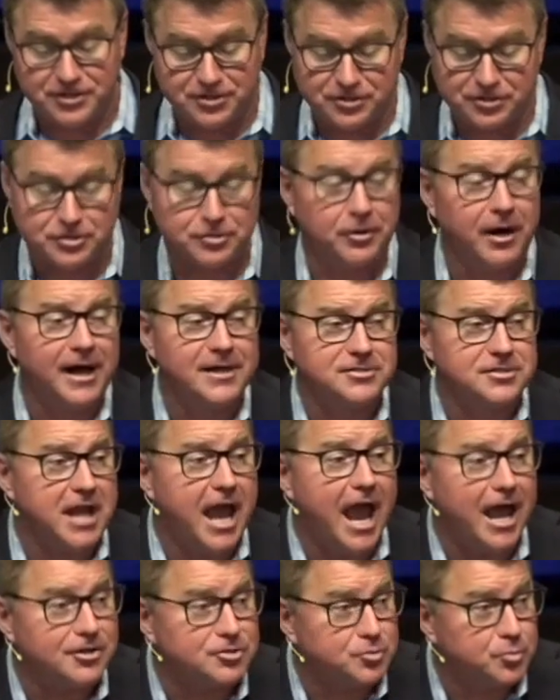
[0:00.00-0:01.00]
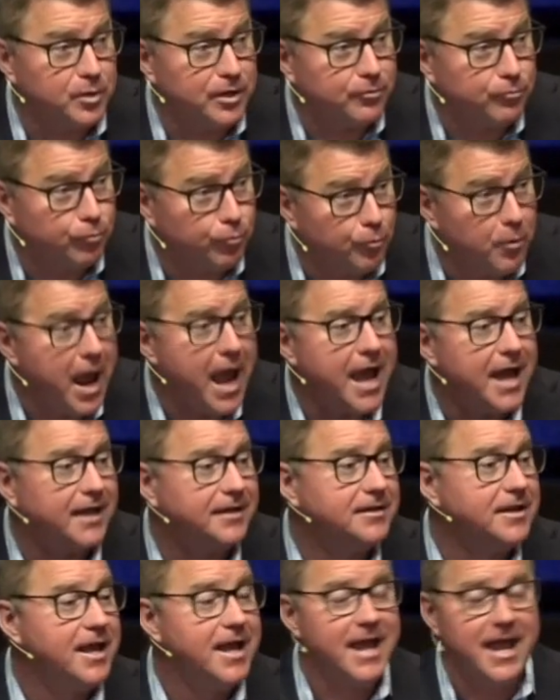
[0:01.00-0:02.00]
Jesus Christ, as we
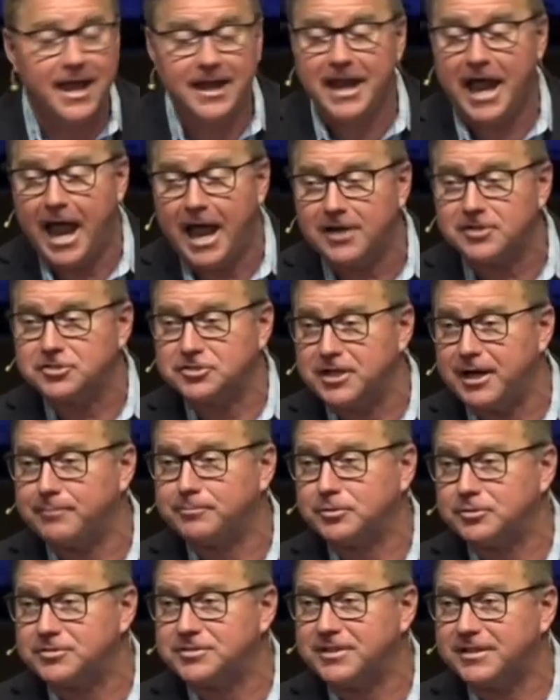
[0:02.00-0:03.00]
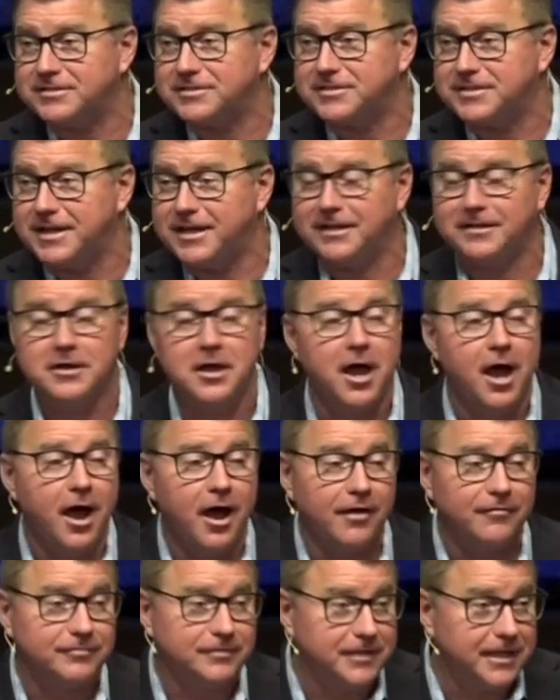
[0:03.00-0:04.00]
read in Acts chapter 16
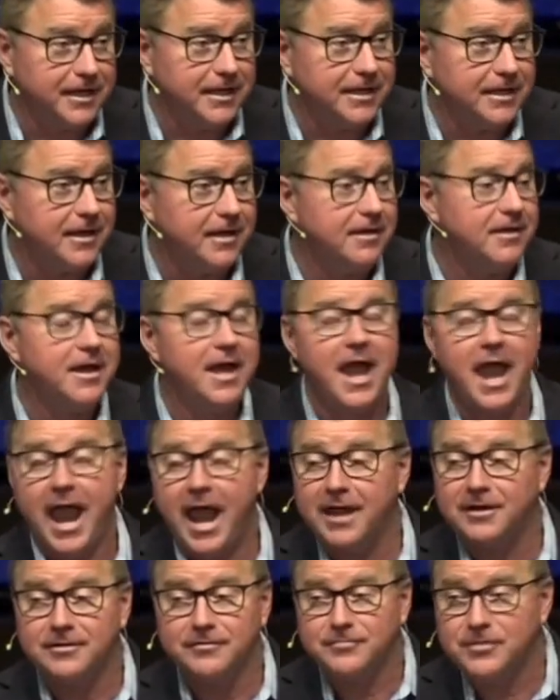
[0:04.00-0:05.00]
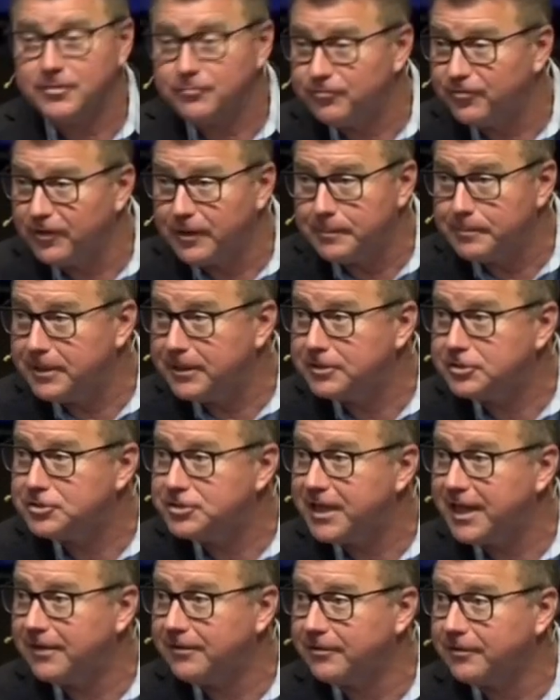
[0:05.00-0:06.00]
of Lydia and of the Philippian
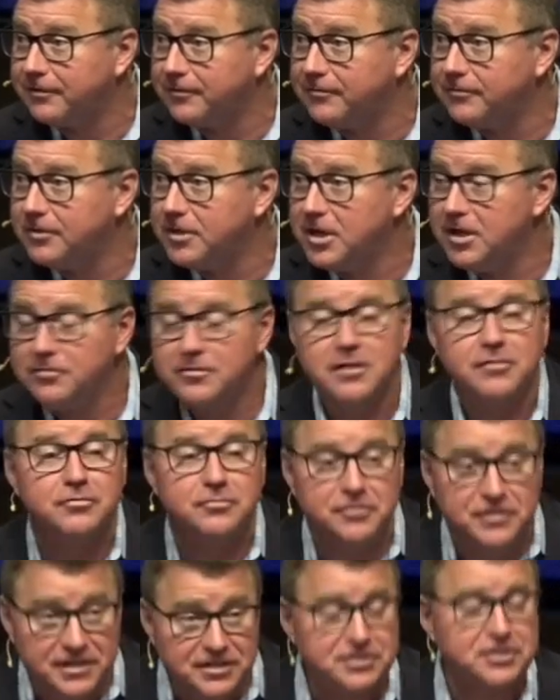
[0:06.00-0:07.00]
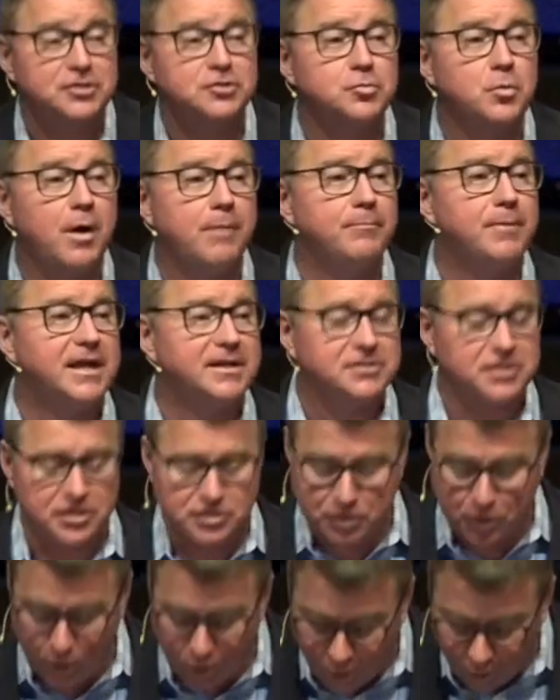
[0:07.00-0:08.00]
jailer. That this is what makes
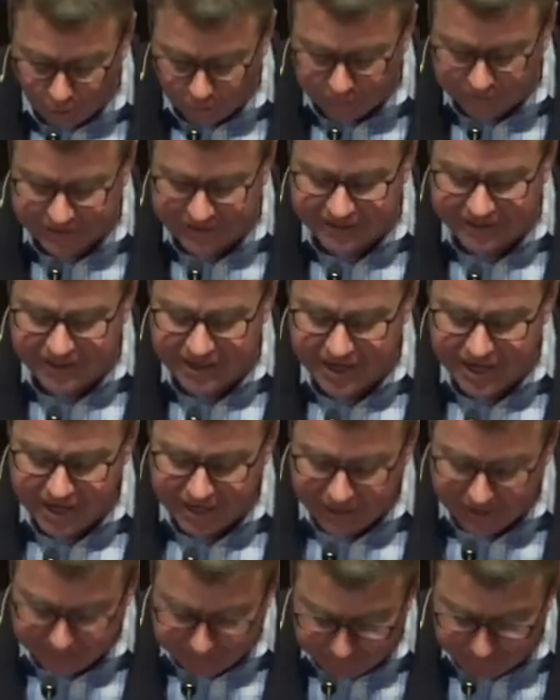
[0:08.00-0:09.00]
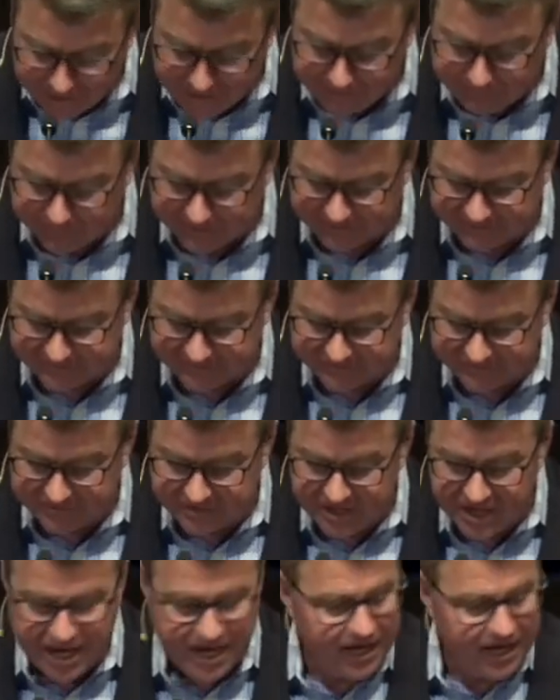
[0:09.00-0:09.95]
us holy and blameless.